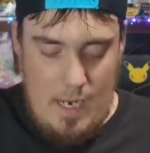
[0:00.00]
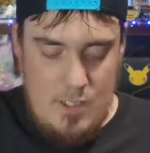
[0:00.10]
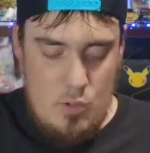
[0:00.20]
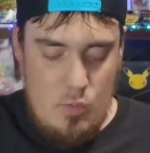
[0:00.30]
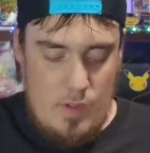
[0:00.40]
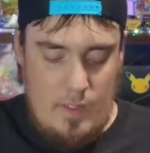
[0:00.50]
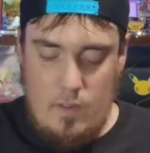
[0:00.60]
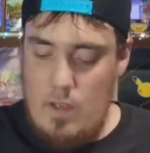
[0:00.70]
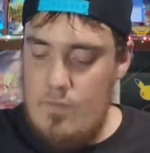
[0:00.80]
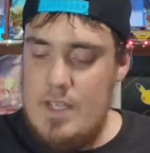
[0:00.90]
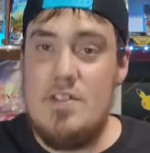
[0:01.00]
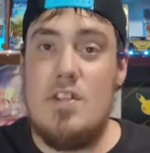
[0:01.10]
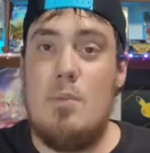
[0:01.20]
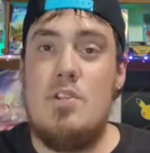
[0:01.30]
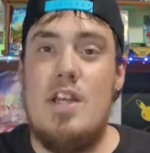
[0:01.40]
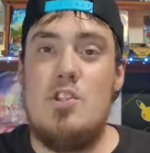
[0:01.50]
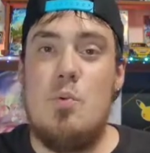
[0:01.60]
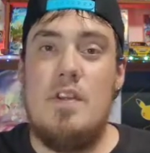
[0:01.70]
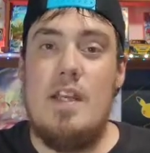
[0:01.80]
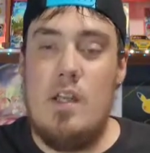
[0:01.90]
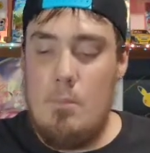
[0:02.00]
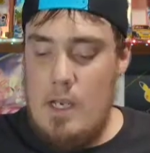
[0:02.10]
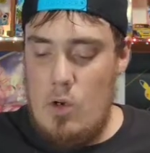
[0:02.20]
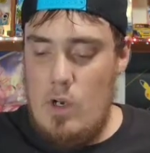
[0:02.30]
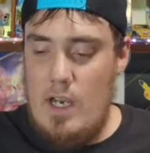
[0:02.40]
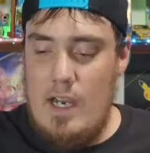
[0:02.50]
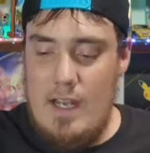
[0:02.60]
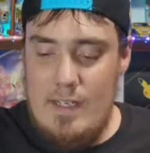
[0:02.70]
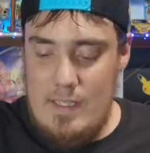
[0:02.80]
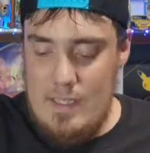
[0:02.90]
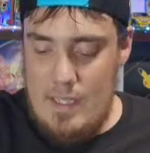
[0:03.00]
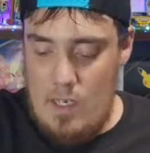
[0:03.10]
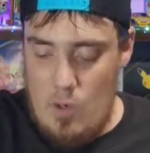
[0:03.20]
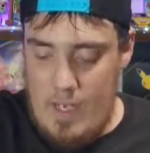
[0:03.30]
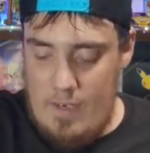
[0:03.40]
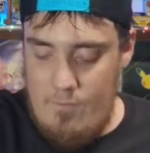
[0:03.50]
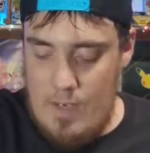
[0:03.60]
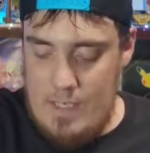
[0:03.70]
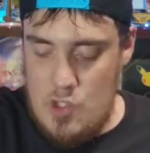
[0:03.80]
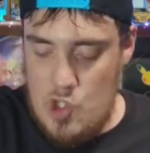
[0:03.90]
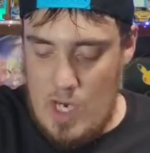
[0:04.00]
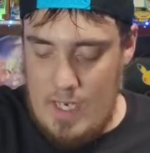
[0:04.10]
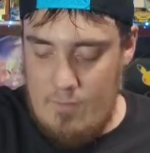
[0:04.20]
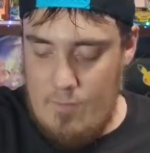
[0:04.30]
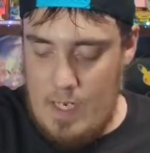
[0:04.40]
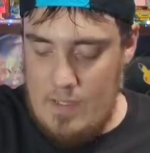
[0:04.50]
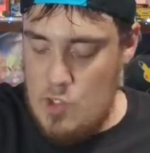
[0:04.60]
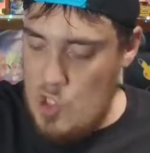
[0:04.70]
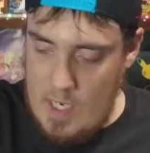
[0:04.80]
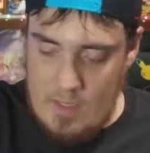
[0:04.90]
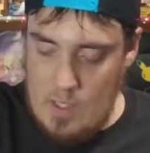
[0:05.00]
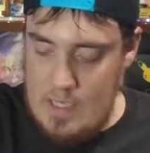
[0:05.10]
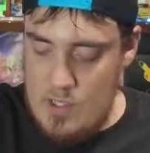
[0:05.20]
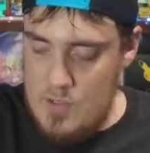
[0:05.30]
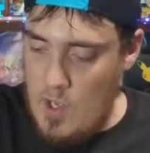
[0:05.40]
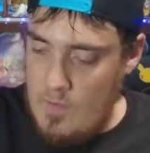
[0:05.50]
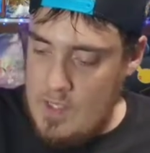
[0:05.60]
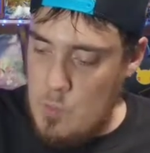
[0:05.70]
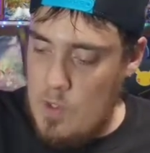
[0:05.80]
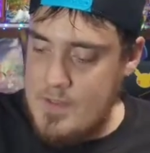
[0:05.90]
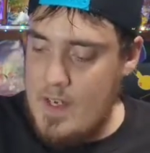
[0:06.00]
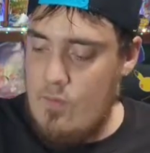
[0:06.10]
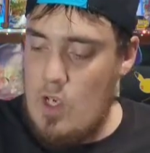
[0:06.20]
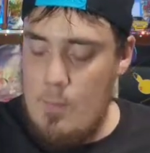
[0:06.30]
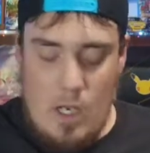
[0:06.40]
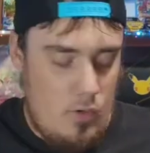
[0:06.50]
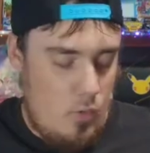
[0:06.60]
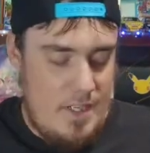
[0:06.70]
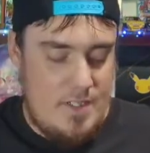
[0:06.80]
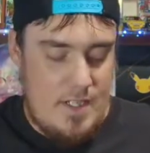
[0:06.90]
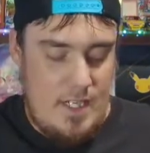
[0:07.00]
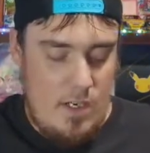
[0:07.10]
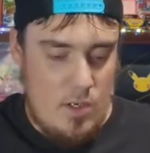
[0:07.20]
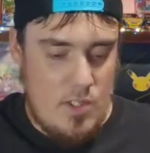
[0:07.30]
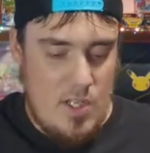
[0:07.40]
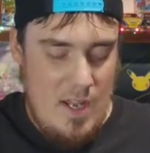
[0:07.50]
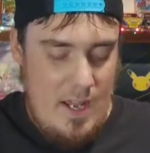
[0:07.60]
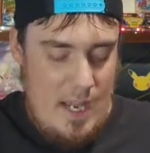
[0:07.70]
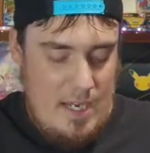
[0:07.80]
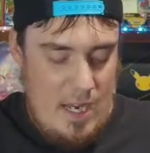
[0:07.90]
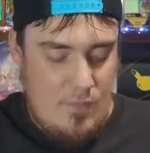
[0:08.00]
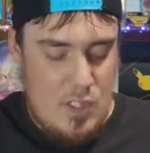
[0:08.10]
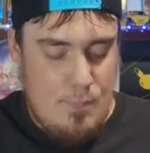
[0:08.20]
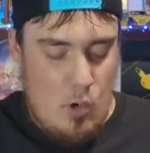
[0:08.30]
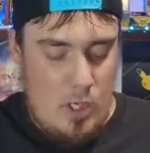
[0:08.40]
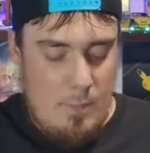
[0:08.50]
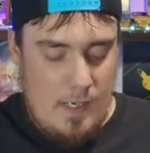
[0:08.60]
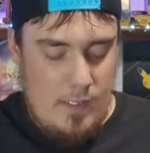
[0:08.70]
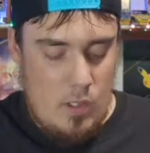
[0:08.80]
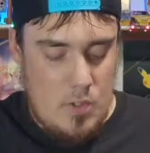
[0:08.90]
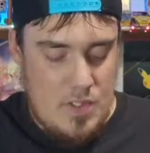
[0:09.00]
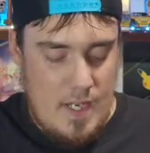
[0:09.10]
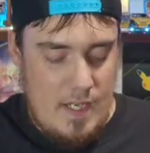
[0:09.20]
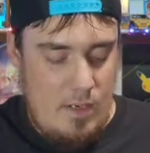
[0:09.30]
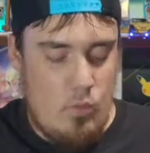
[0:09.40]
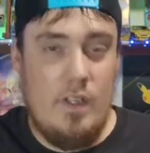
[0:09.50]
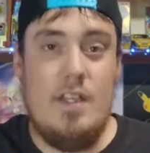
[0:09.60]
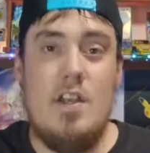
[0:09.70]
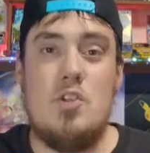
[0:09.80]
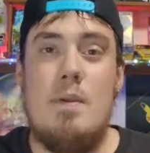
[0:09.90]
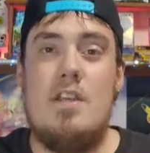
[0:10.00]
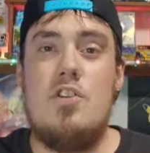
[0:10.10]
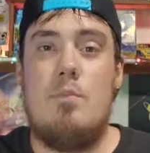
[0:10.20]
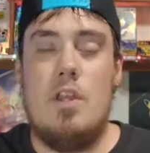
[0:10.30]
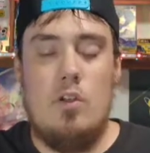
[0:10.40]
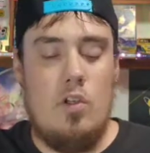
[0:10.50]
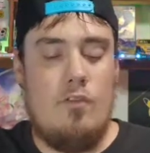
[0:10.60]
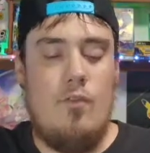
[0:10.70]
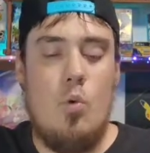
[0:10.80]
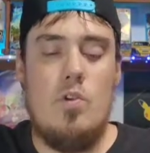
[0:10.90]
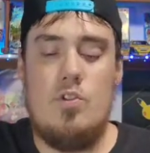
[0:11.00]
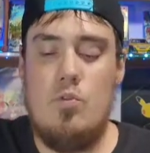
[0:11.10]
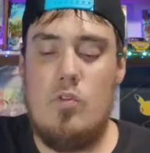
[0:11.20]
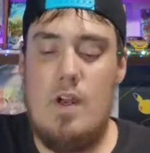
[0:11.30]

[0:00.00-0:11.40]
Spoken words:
I do really love these subsets when they come out, you know, Hidden Fates, Shining Legends, all these ones that have come out in recent years, and now this Pokemon Go set, it really does make something to look forward to